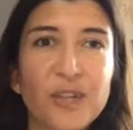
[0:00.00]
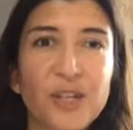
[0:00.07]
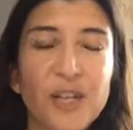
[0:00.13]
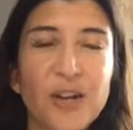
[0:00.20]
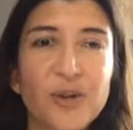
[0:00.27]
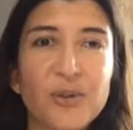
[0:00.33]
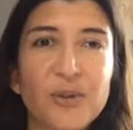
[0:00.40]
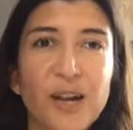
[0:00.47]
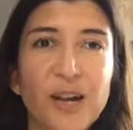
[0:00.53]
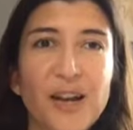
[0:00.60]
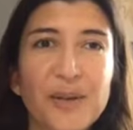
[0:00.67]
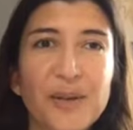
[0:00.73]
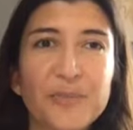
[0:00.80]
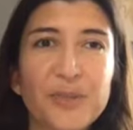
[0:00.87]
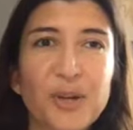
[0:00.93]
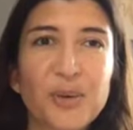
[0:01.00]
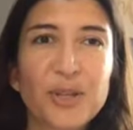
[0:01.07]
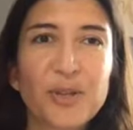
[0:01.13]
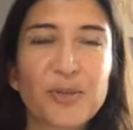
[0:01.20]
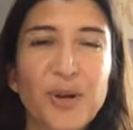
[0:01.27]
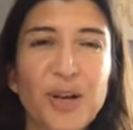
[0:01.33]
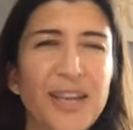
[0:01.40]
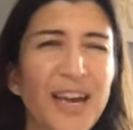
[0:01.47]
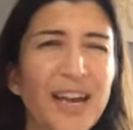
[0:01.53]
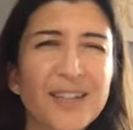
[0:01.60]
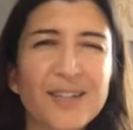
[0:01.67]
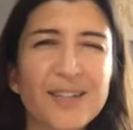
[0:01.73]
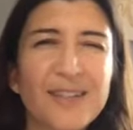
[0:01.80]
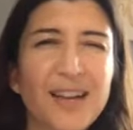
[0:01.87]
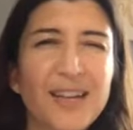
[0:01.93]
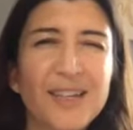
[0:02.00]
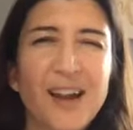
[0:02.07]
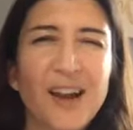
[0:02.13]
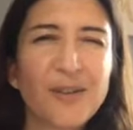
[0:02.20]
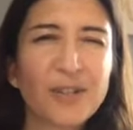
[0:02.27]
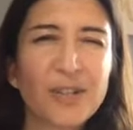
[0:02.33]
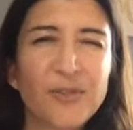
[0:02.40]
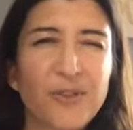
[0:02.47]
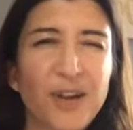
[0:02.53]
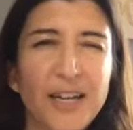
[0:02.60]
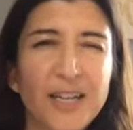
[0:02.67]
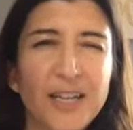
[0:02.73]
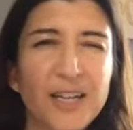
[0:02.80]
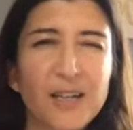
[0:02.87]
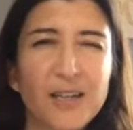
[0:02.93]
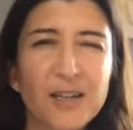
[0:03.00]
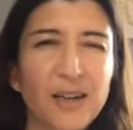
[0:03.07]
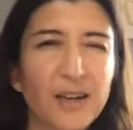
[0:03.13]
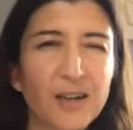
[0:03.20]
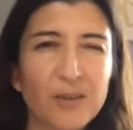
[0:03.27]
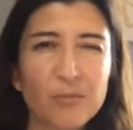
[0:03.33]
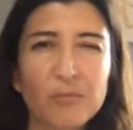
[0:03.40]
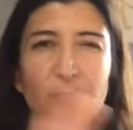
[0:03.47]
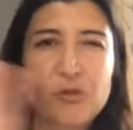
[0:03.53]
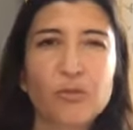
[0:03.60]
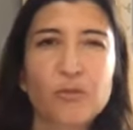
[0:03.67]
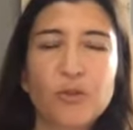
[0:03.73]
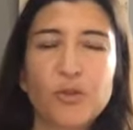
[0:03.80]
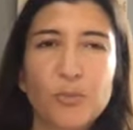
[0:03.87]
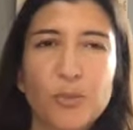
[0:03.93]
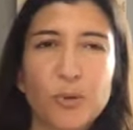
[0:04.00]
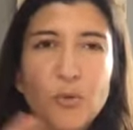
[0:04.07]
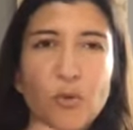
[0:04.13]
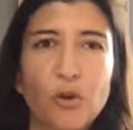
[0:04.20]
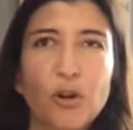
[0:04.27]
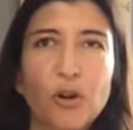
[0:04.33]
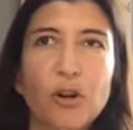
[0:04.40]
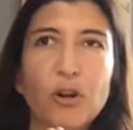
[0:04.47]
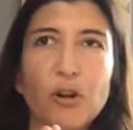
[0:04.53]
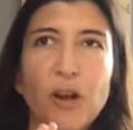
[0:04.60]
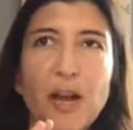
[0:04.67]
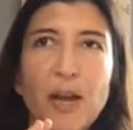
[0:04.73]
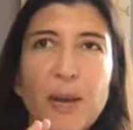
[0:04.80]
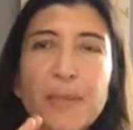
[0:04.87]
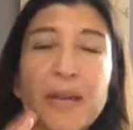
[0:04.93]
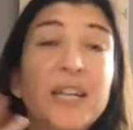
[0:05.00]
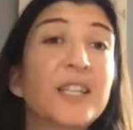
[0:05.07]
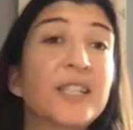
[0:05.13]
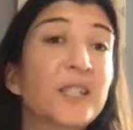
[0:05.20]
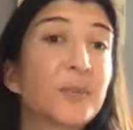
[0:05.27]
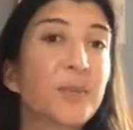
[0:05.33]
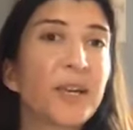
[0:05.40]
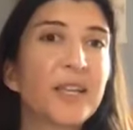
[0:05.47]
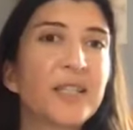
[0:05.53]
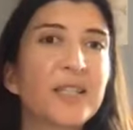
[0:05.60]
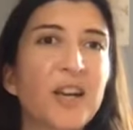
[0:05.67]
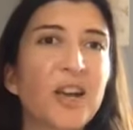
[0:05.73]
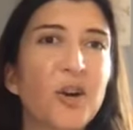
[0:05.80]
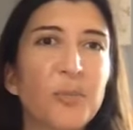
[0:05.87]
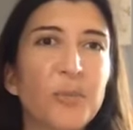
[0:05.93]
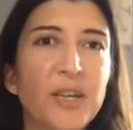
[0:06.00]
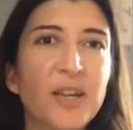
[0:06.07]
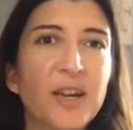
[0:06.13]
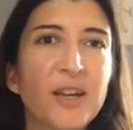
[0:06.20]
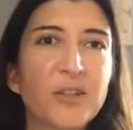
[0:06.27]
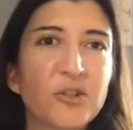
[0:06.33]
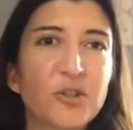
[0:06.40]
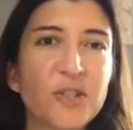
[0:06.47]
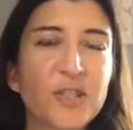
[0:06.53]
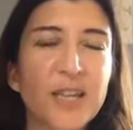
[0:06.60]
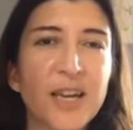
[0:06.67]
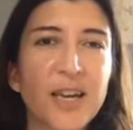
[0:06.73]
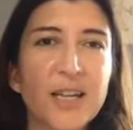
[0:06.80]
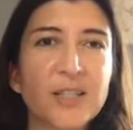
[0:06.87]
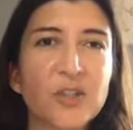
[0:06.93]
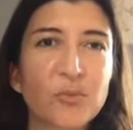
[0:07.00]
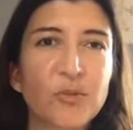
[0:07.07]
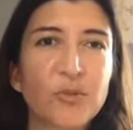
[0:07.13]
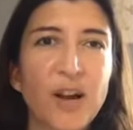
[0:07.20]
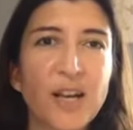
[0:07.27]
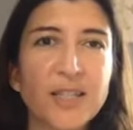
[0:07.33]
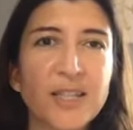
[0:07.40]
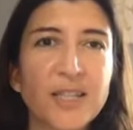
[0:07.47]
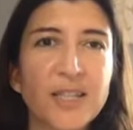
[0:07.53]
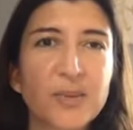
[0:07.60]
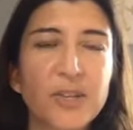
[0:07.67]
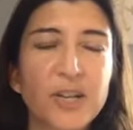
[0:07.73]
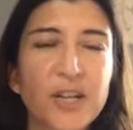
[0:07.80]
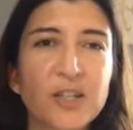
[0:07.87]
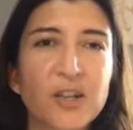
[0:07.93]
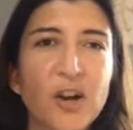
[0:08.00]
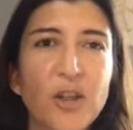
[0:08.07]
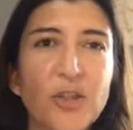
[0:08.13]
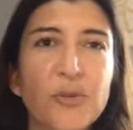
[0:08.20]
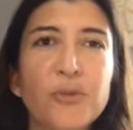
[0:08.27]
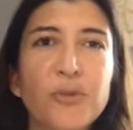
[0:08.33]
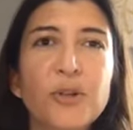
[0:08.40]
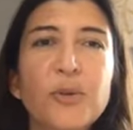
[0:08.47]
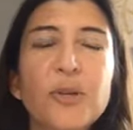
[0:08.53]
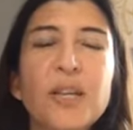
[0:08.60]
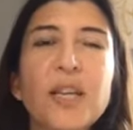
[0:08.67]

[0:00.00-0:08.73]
going through all that and not really finding a group or any space to help me understand or process what I'd gone through.